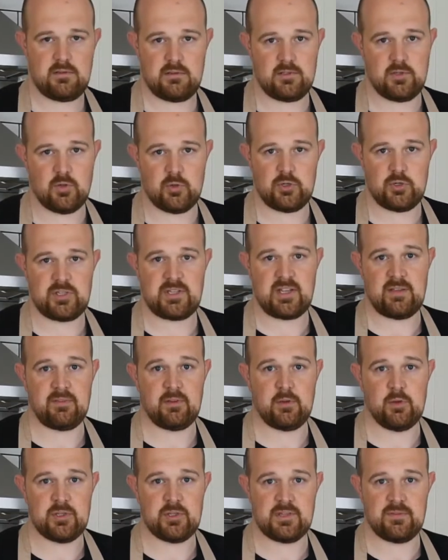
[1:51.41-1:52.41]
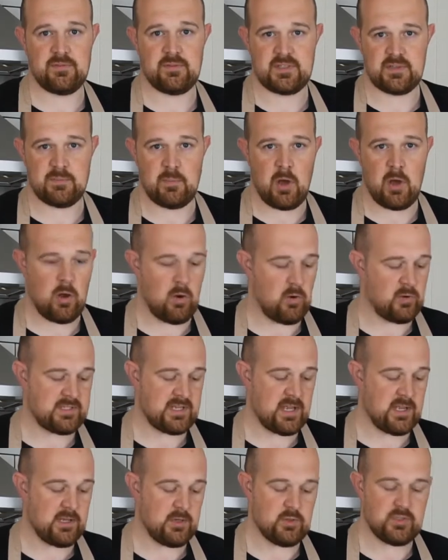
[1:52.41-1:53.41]
Don't just have to use it for tomatoes.
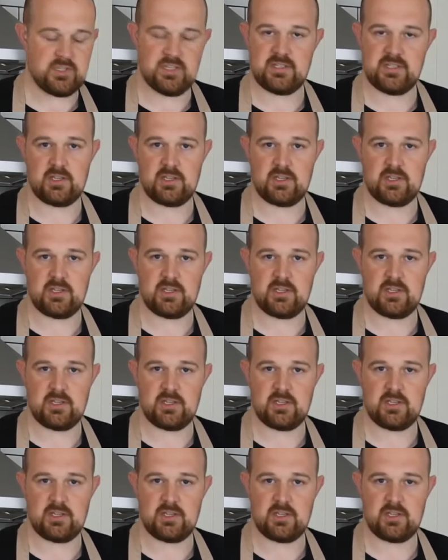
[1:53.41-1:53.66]
I use it